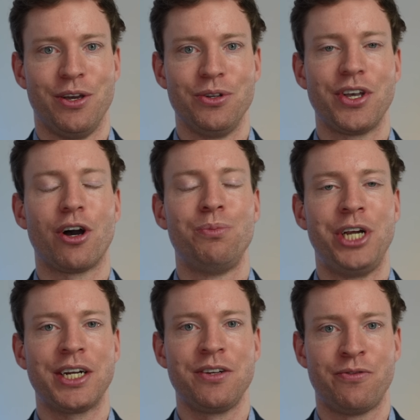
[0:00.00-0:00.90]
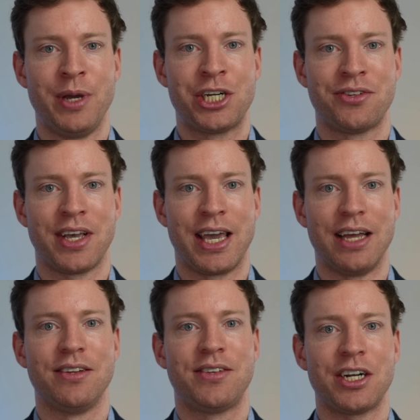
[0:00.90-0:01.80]
Using objective measures
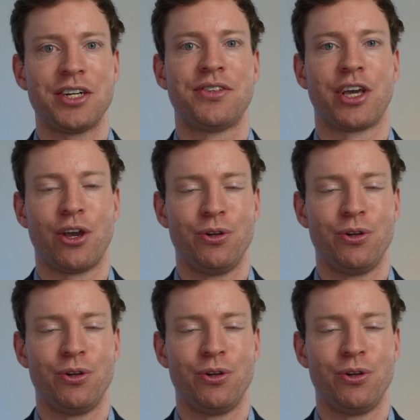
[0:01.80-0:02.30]
again, such as the